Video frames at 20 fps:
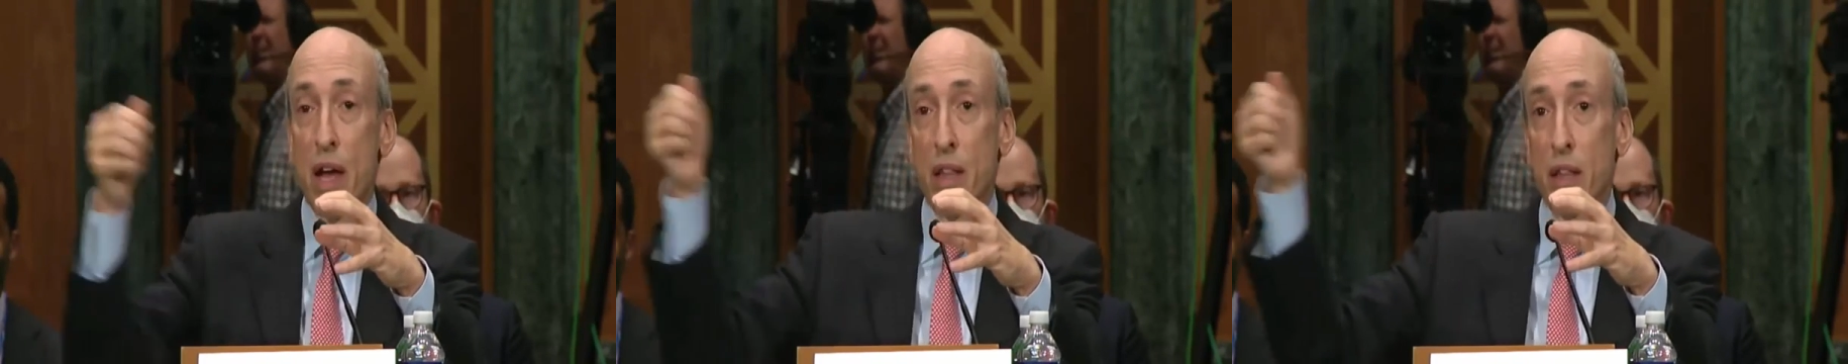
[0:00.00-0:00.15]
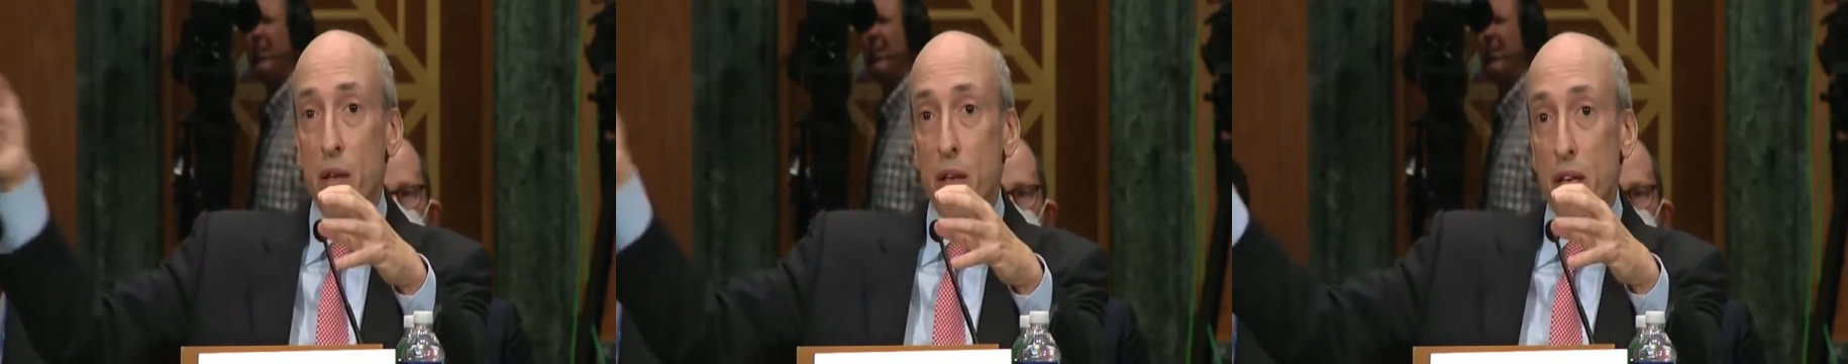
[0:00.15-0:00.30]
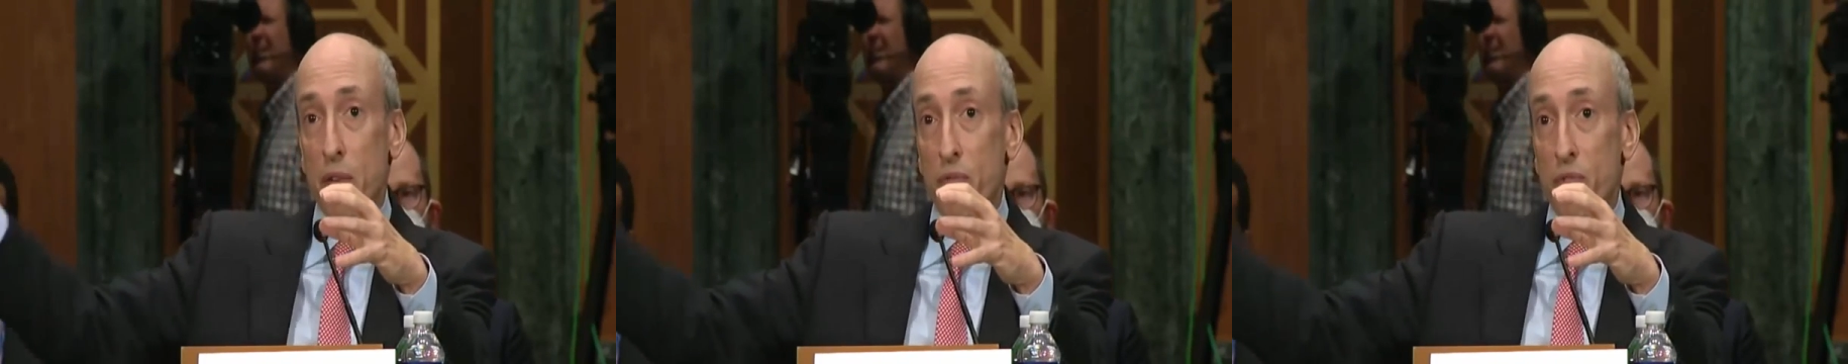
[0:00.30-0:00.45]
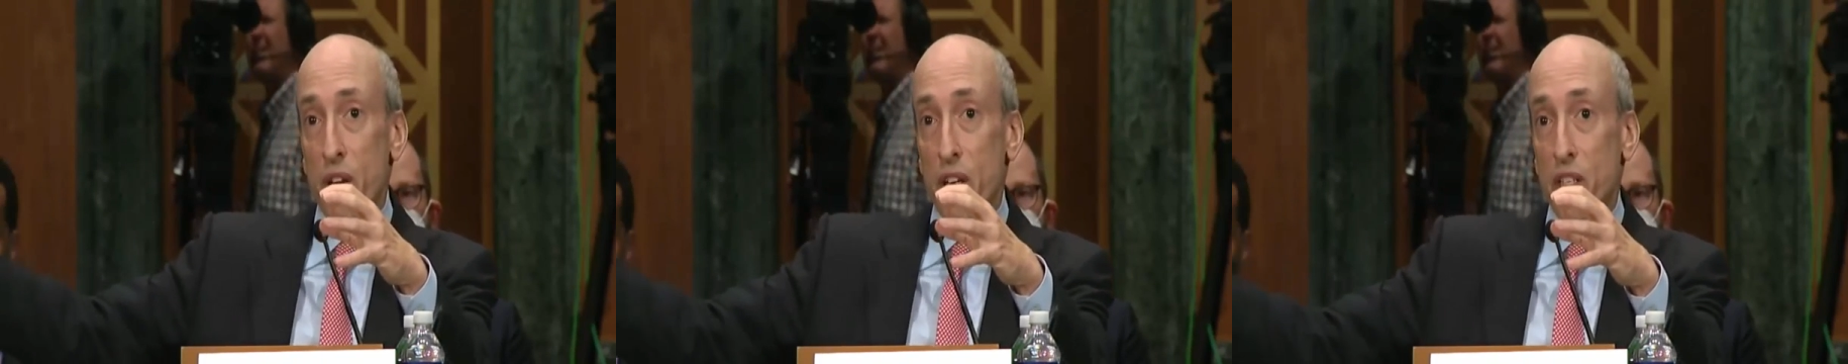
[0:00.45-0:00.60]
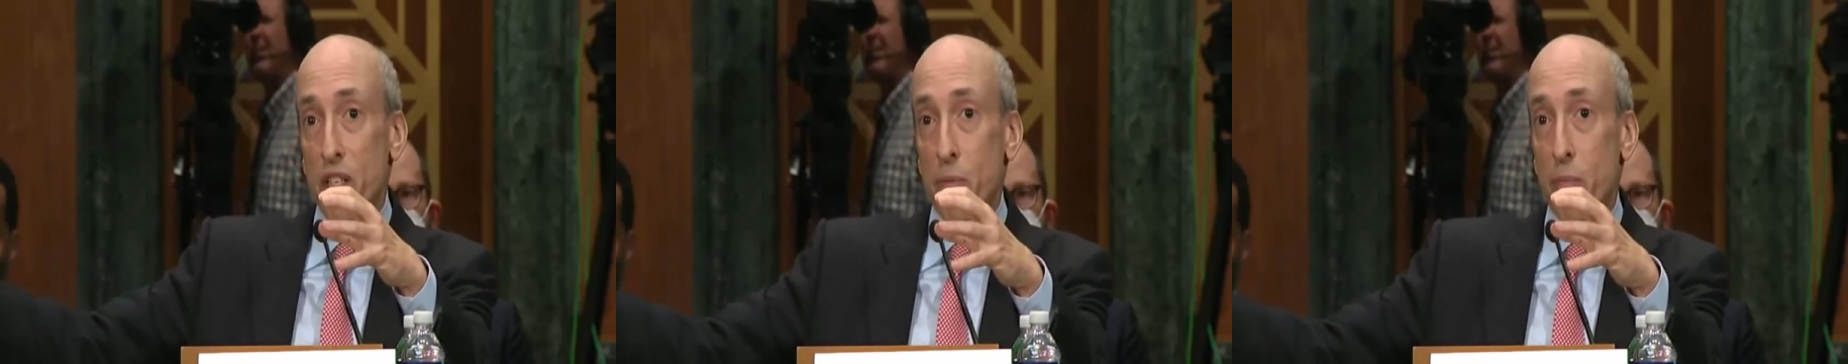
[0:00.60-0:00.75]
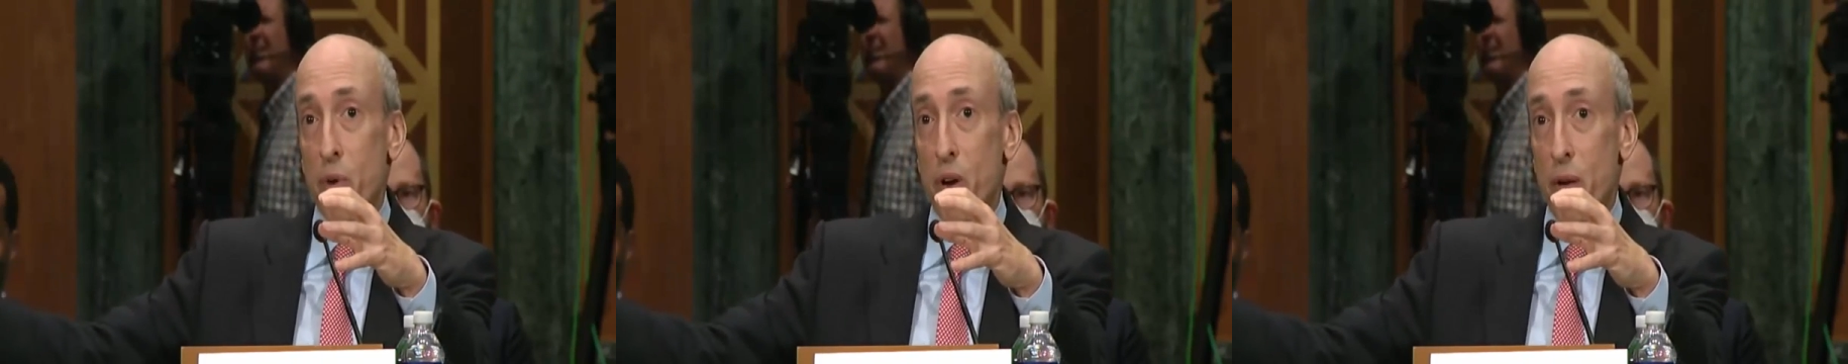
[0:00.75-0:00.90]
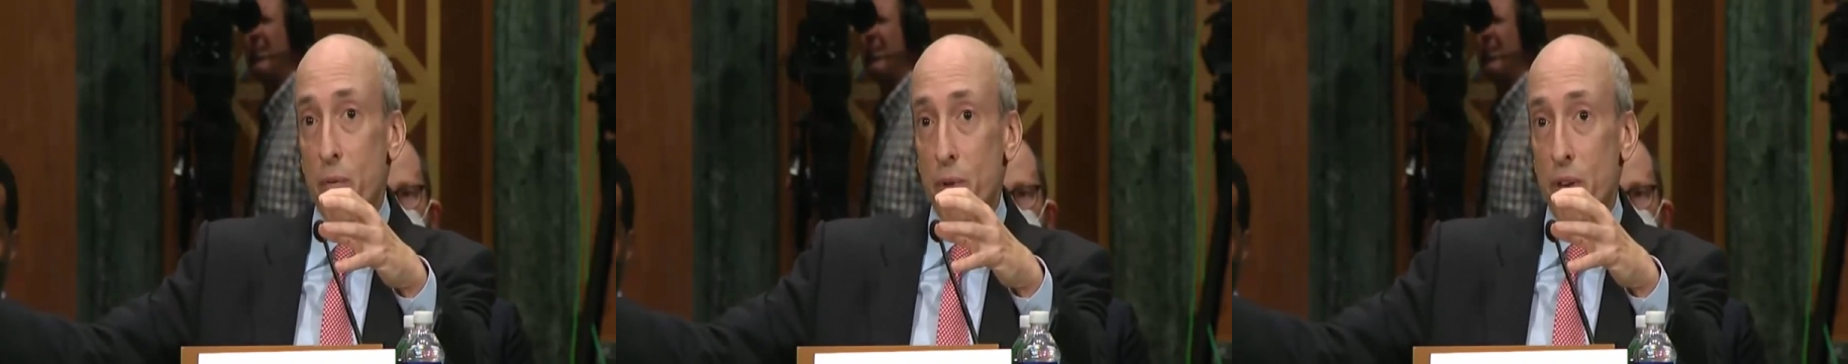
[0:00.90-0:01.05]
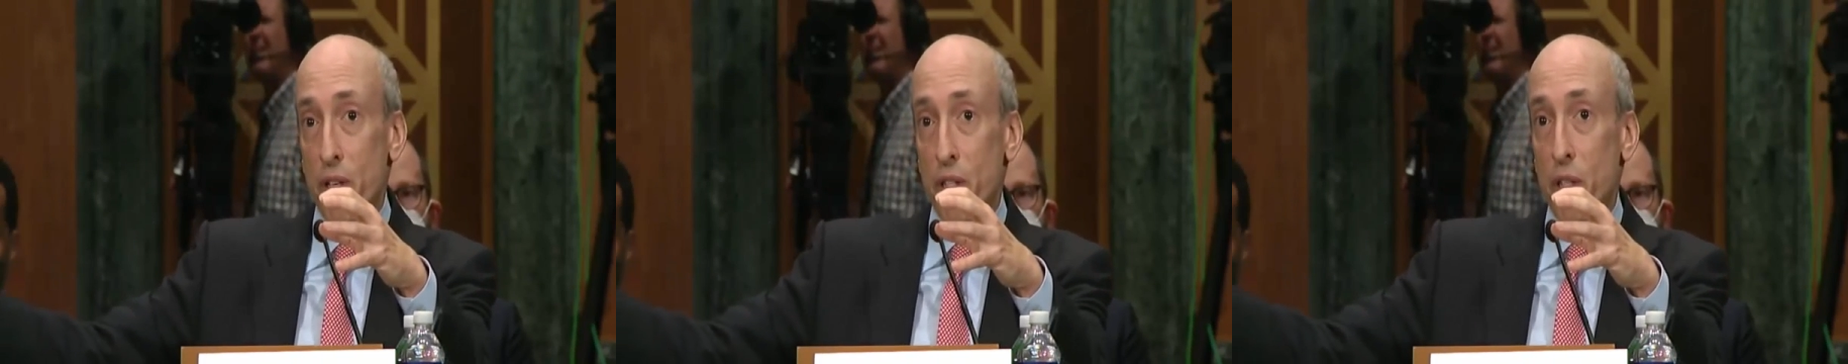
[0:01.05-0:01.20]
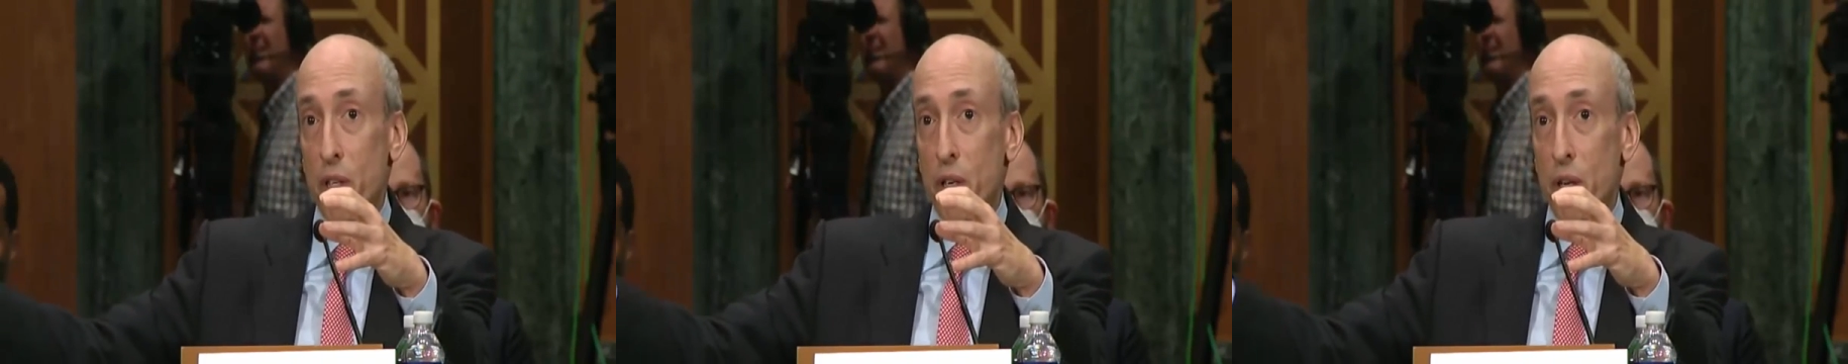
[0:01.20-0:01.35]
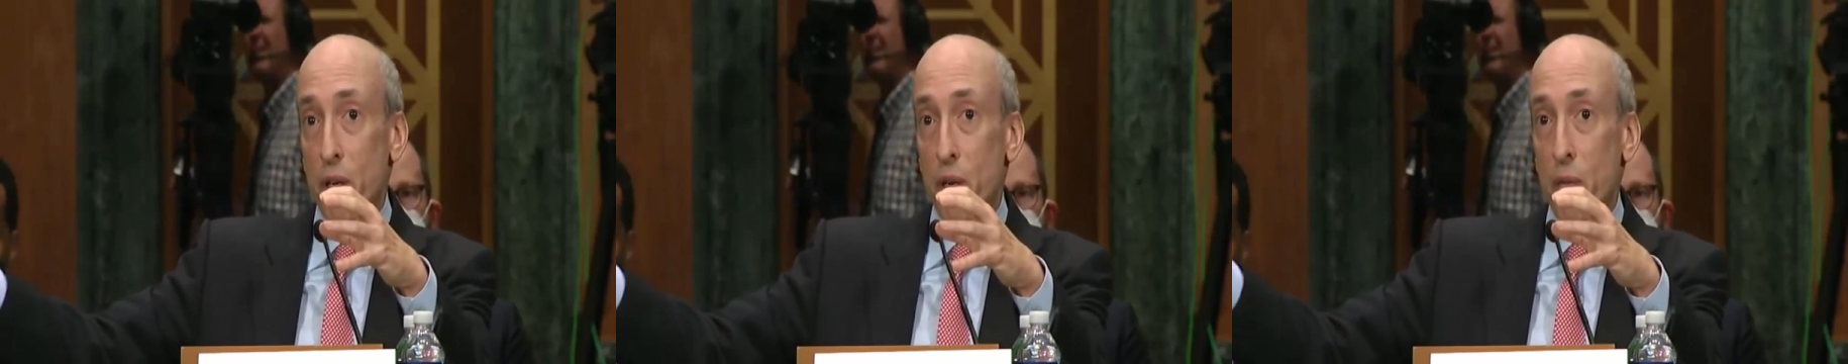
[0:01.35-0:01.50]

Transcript: and the investing public's